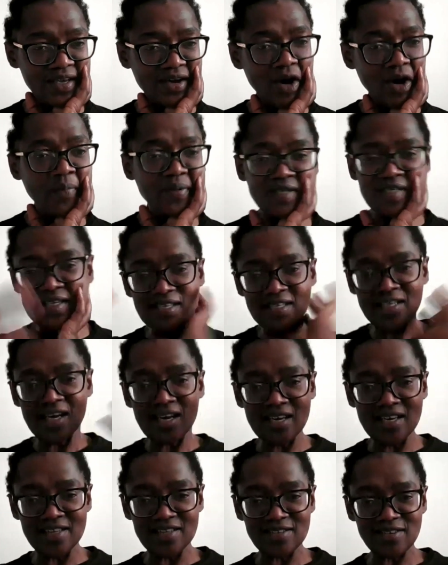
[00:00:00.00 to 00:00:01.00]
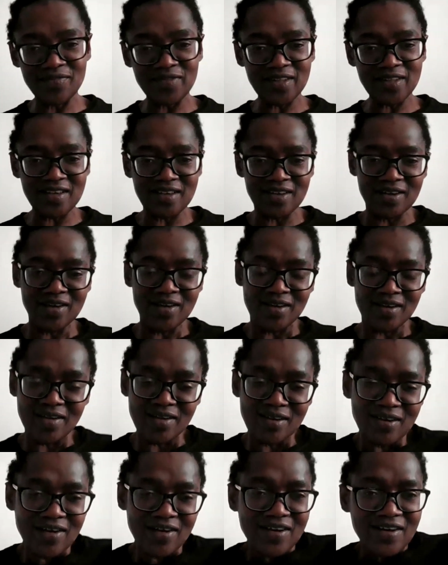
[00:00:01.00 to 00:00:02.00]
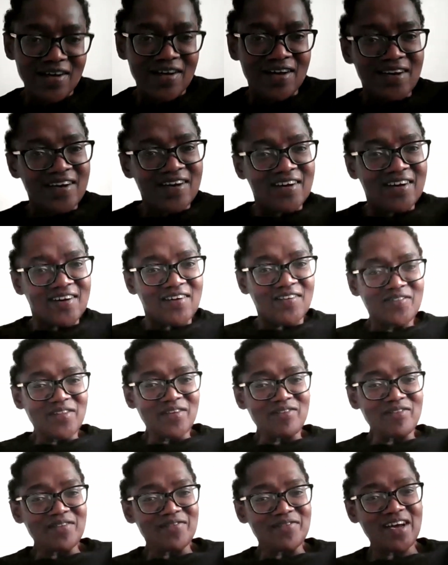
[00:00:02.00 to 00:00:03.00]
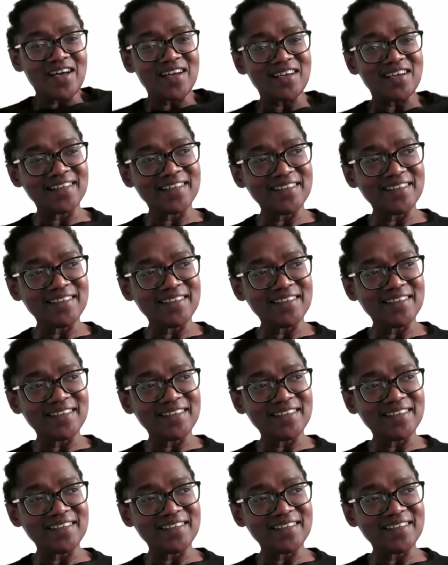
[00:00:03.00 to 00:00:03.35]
Opposite sides of the river.